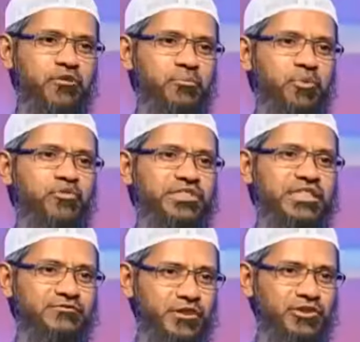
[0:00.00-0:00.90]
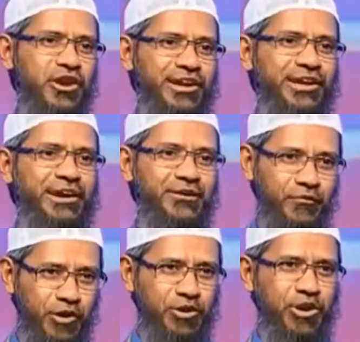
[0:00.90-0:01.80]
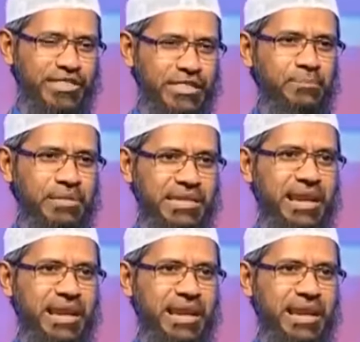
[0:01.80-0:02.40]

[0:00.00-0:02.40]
if you proved Jesus was God. Would you accept